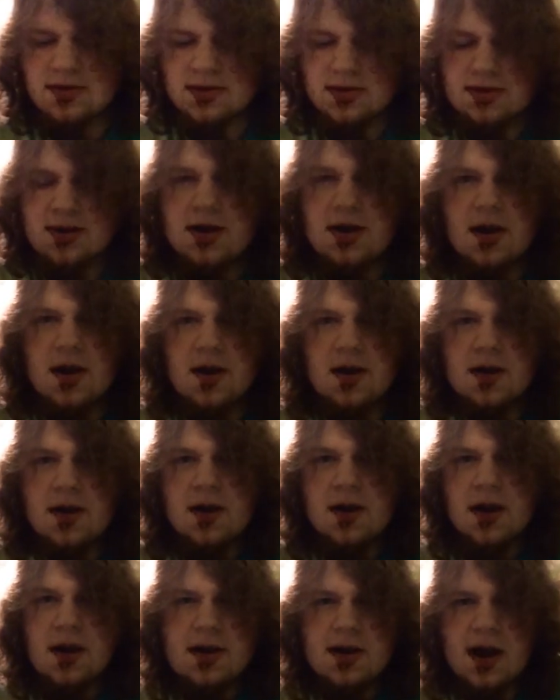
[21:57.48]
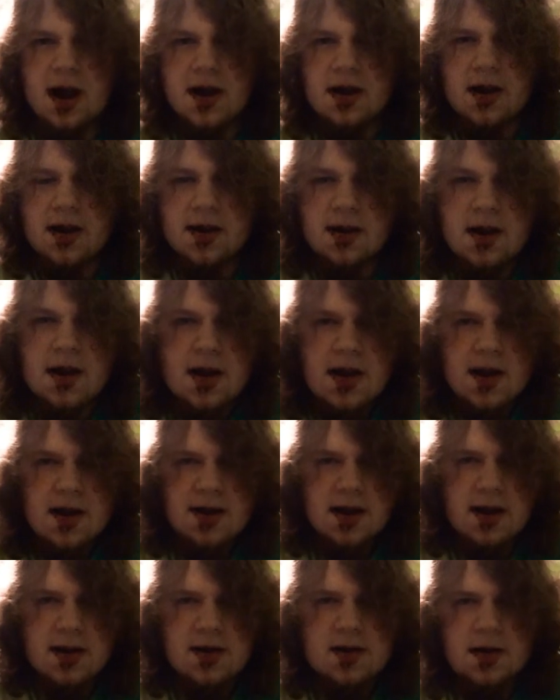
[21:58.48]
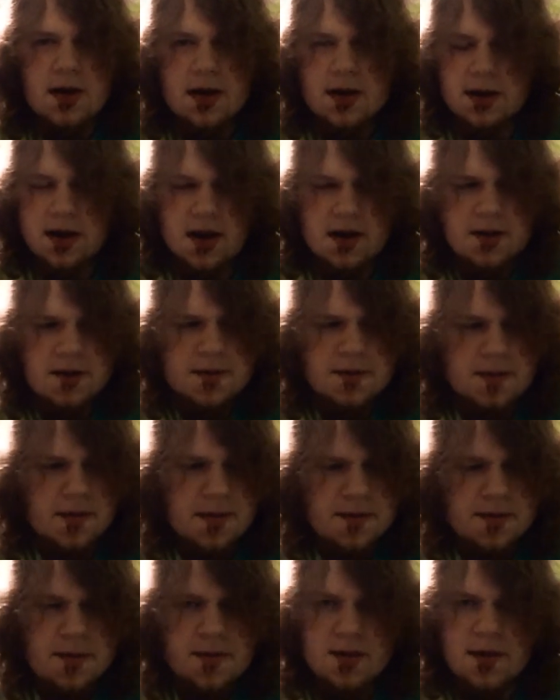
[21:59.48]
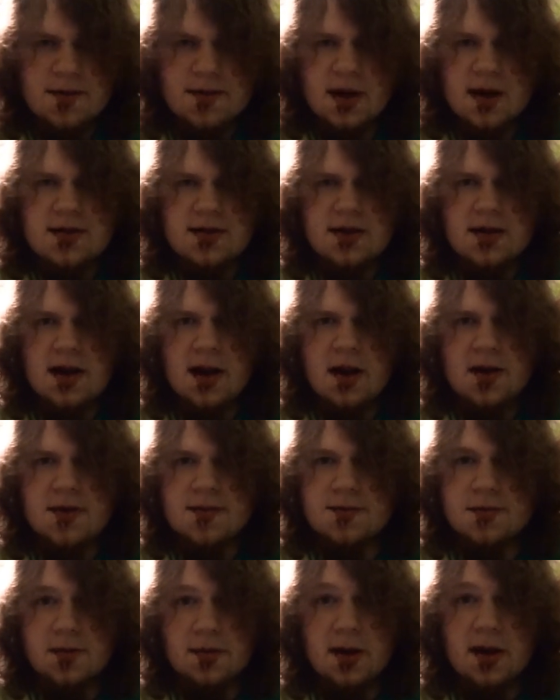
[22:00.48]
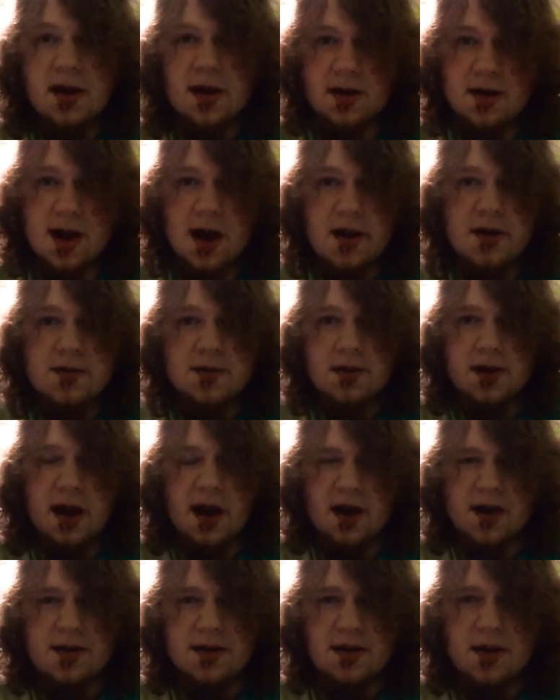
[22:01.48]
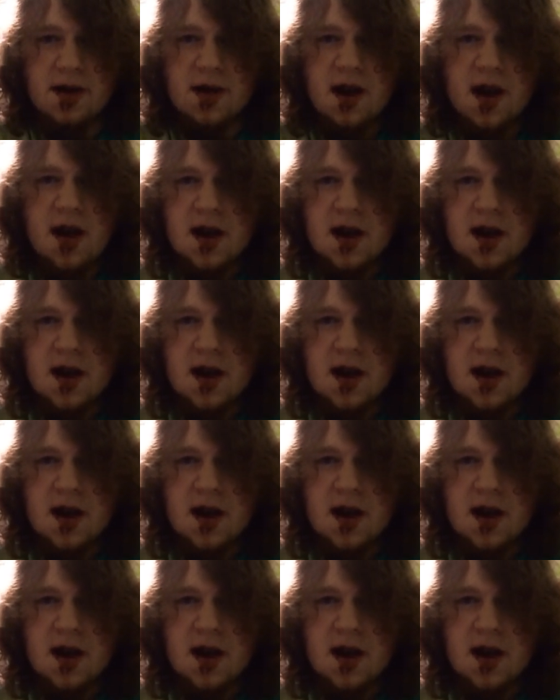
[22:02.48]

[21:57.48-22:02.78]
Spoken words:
You know, now that they're all together, what I'm tasting now is more like a natural, actually.